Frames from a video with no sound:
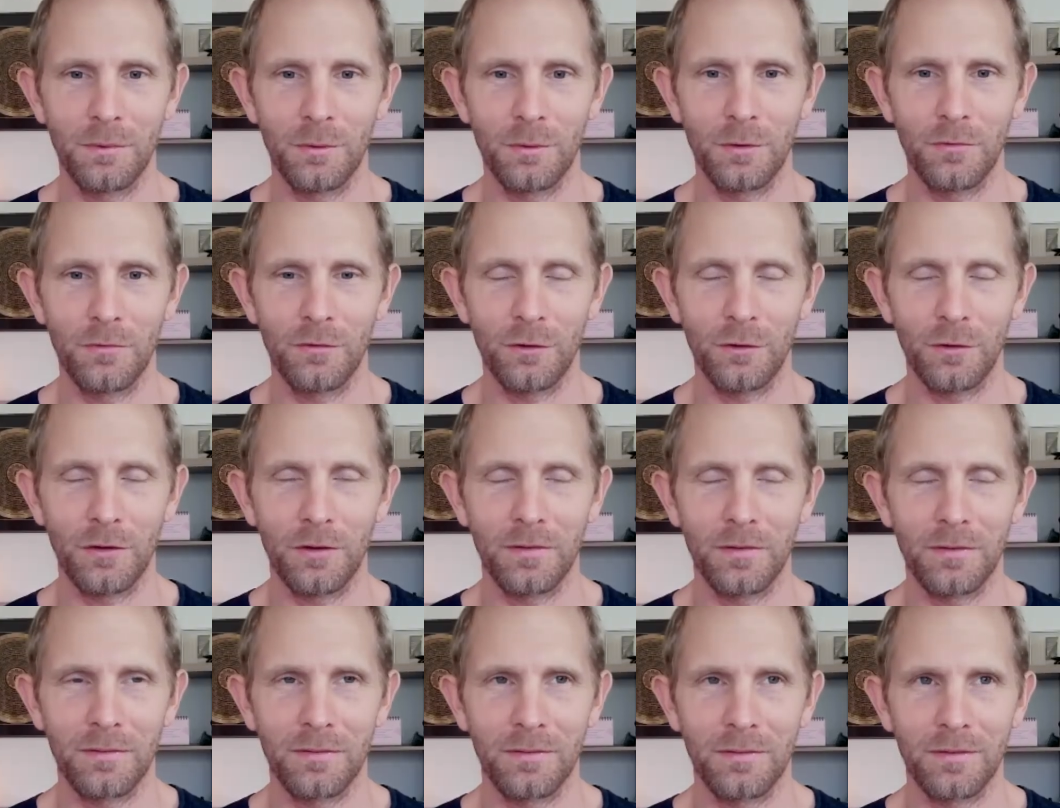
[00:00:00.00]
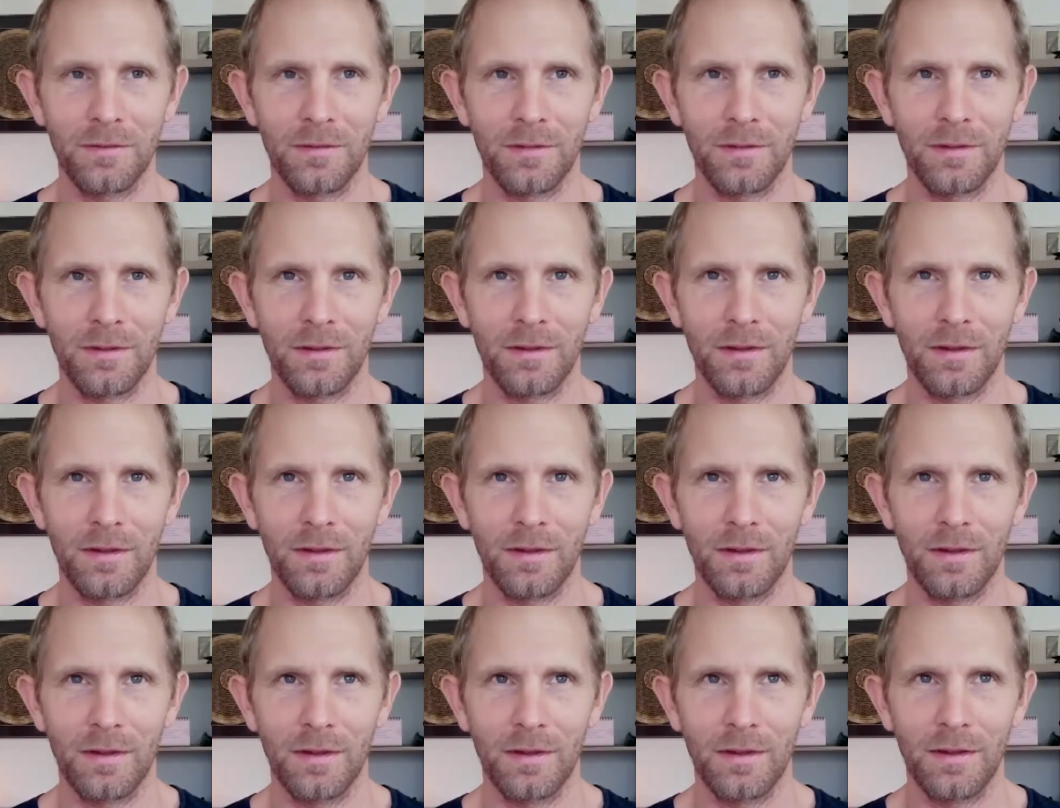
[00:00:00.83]
Beautiful.
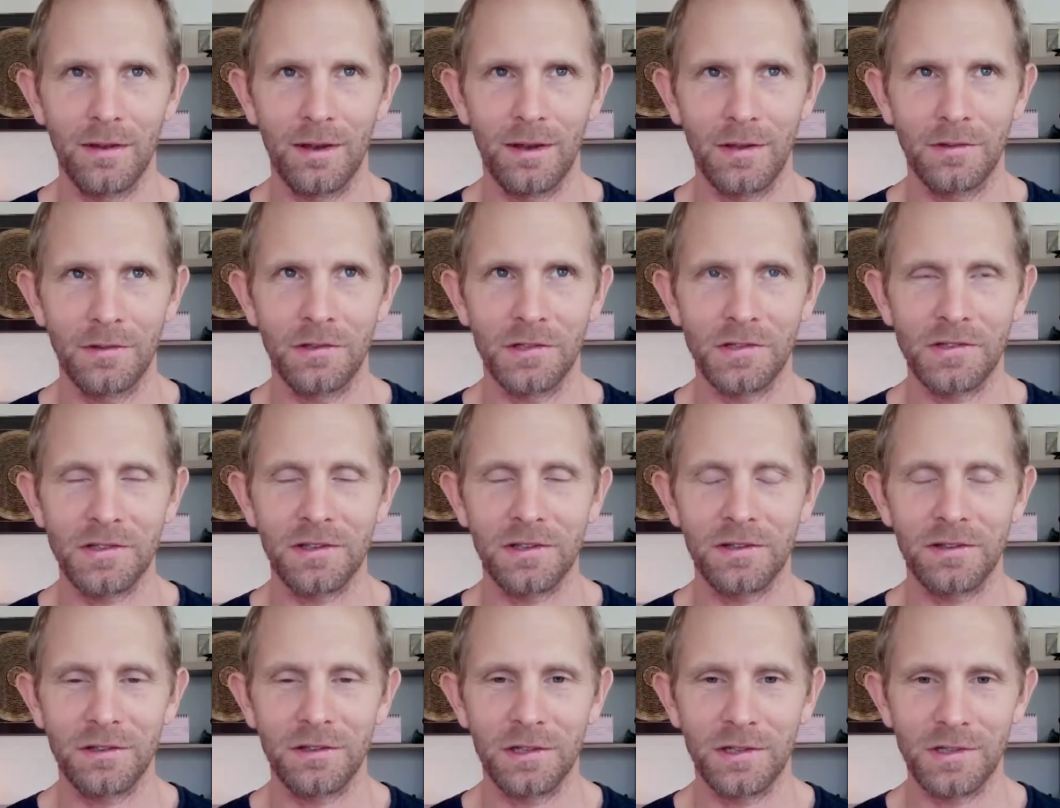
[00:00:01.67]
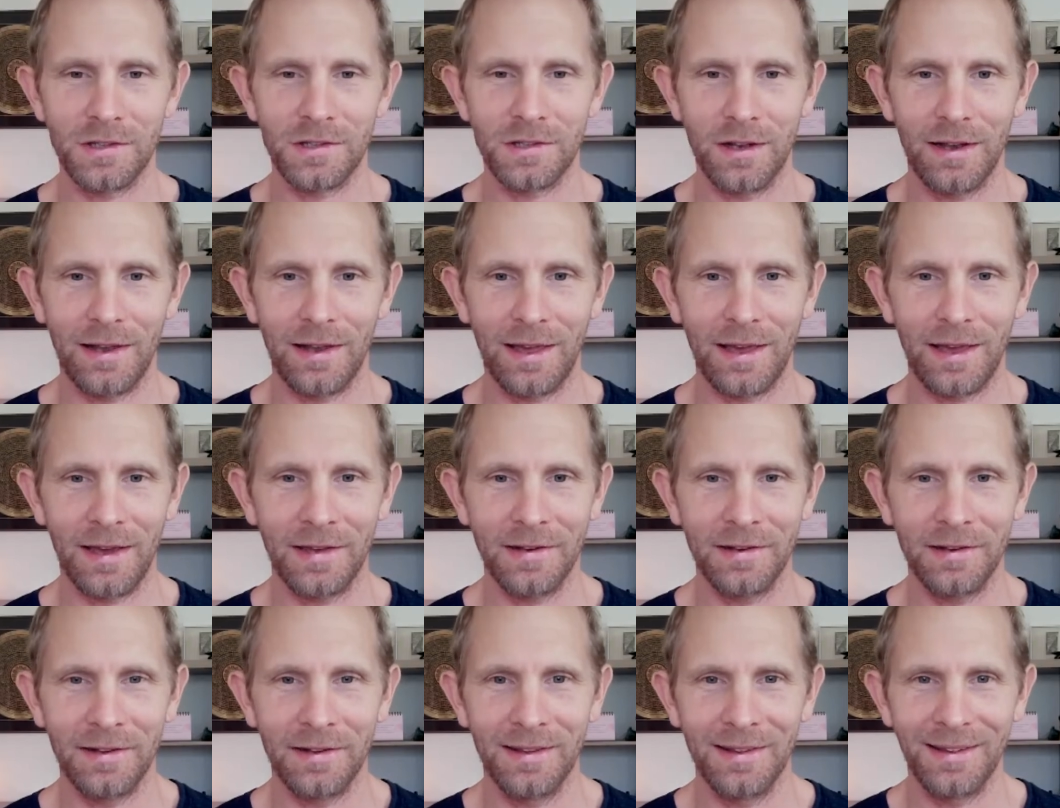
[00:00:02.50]
Yeah, just the
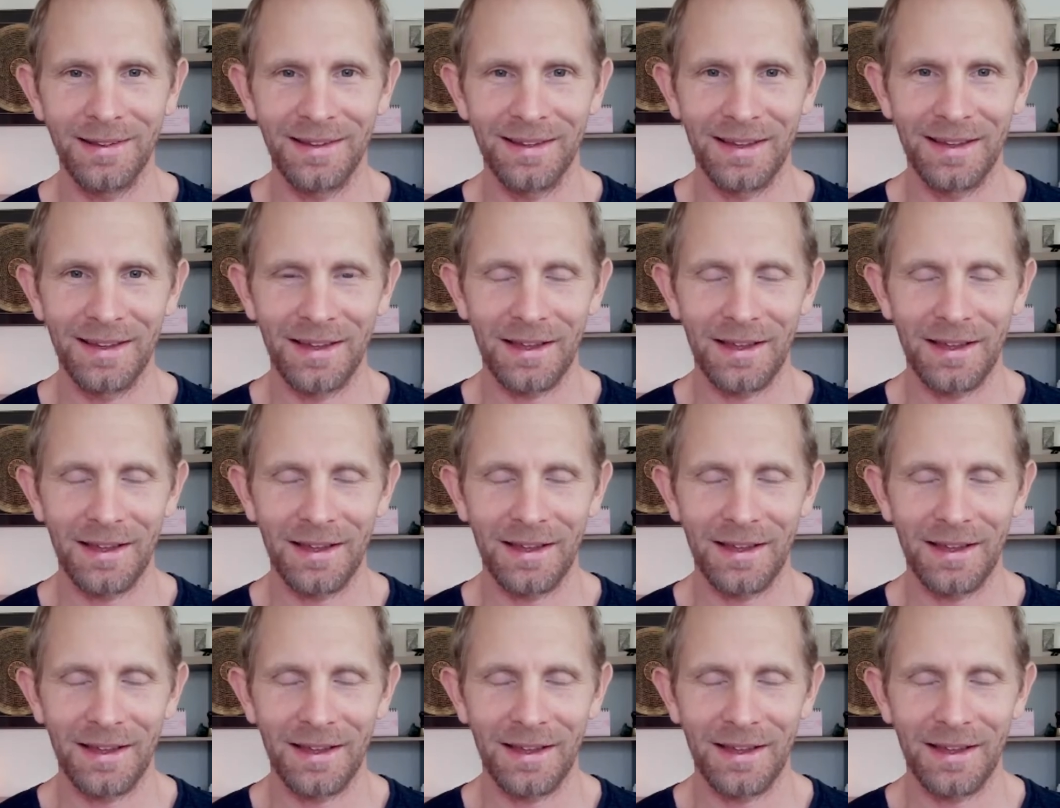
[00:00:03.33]
line,